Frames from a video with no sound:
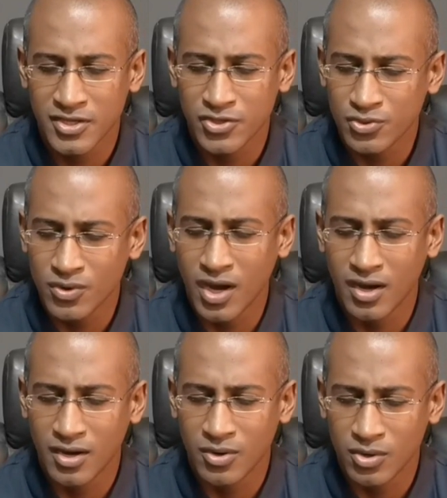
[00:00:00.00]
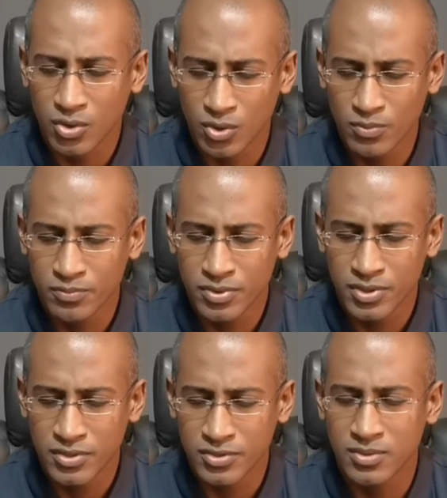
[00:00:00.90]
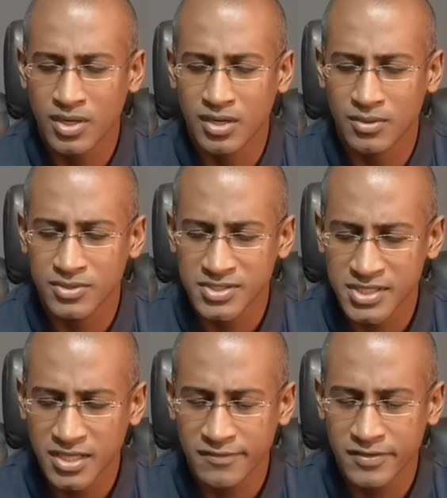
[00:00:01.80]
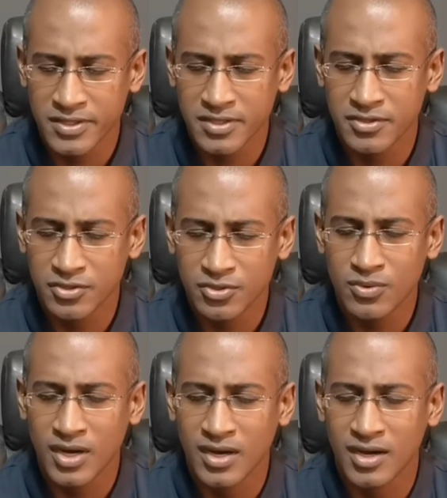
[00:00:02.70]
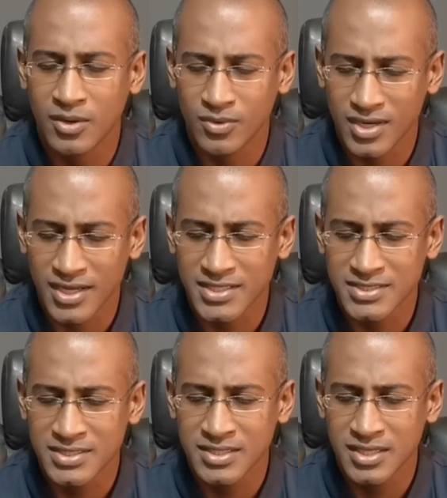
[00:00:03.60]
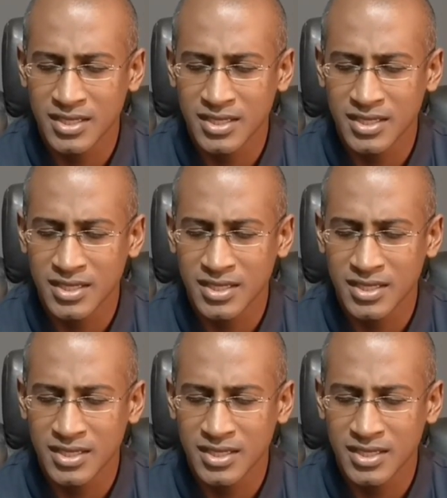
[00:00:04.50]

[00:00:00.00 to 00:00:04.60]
you are our hope, you are our Savior, you are our light.